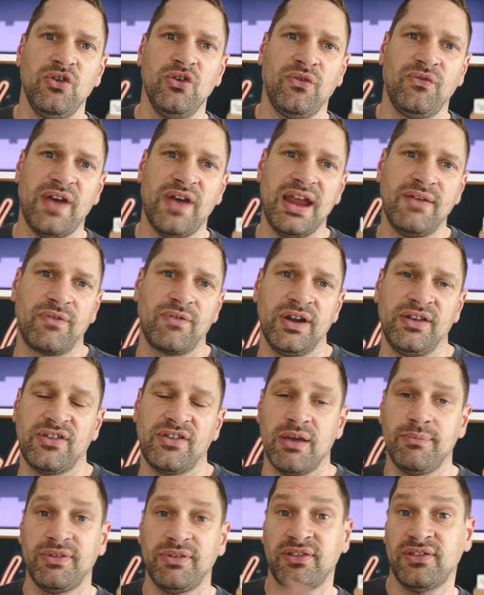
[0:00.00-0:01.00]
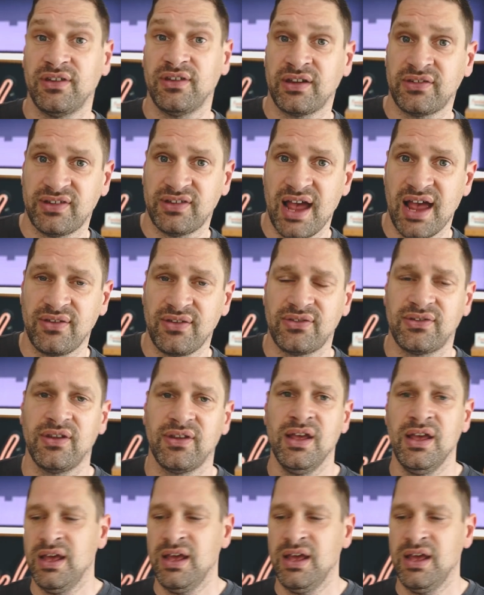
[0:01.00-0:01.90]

your favor in terms of success.